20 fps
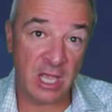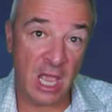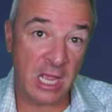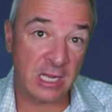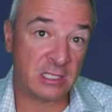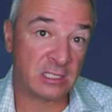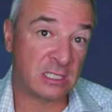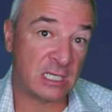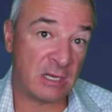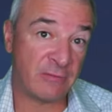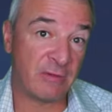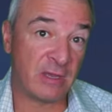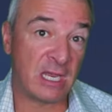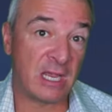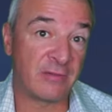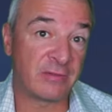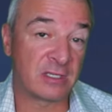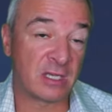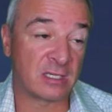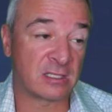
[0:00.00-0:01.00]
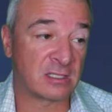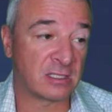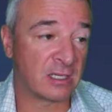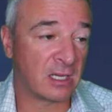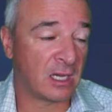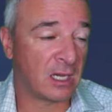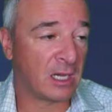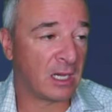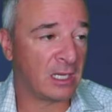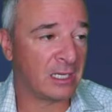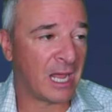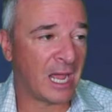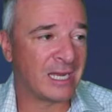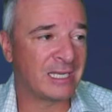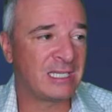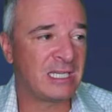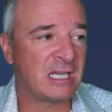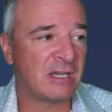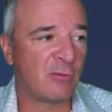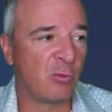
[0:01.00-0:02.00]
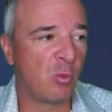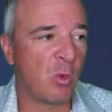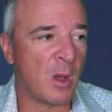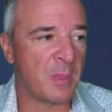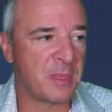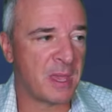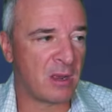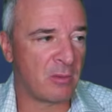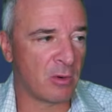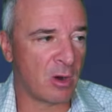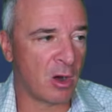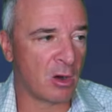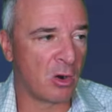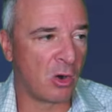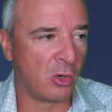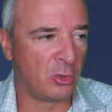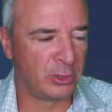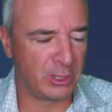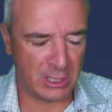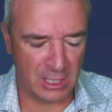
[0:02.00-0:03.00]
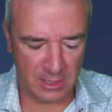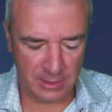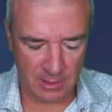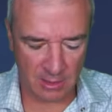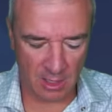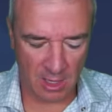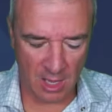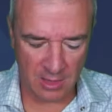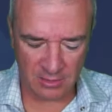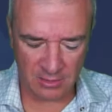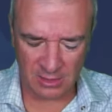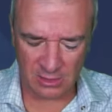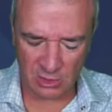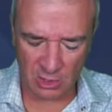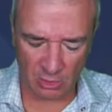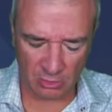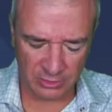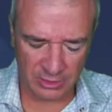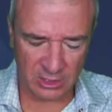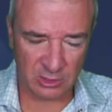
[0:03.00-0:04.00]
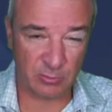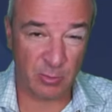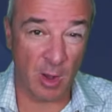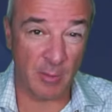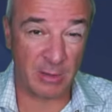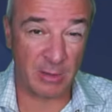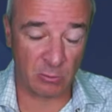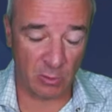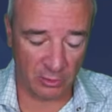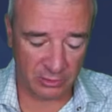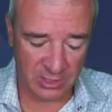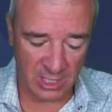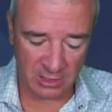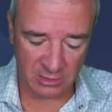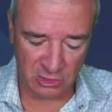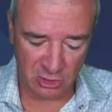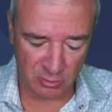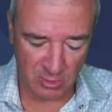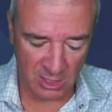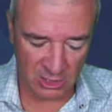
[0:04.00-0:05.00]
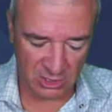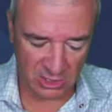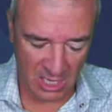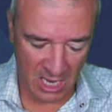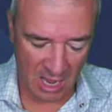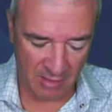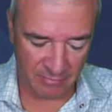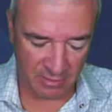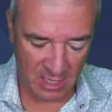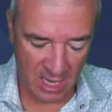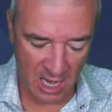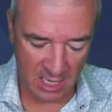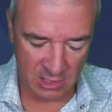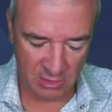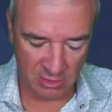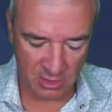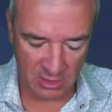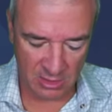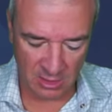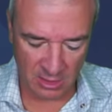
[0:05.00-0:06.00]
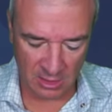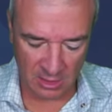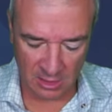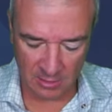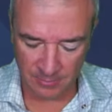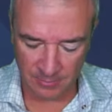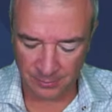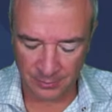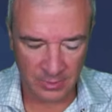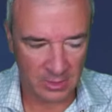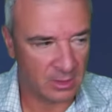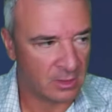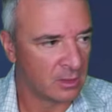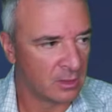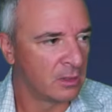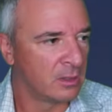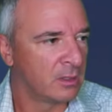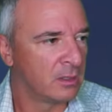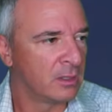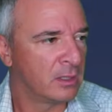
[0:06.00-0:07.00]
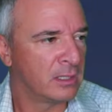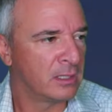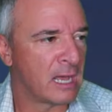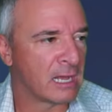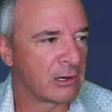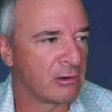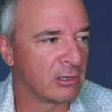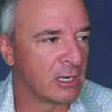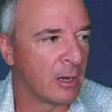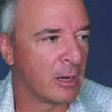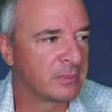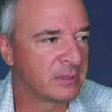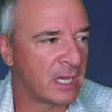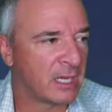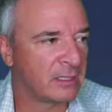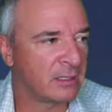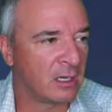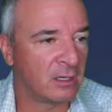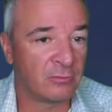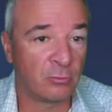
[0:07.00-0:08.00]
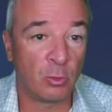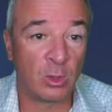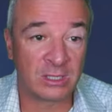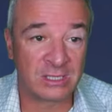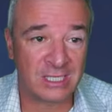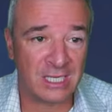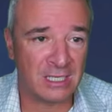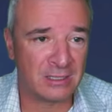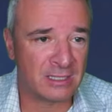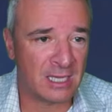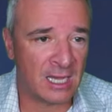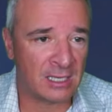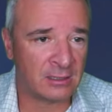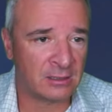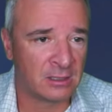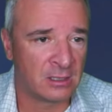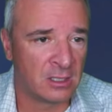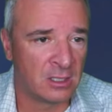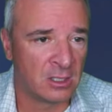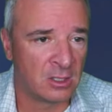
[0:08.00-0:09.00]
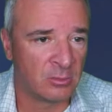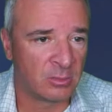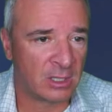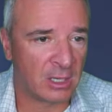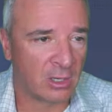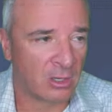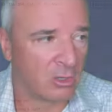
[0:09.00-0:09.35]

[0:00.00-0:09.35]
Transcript: and see if it gives us an, uh, an idea of what they are holding in there. I, these holdings probably rotate too much to have an accurate, uh, an accurate update of what's in that. But I go to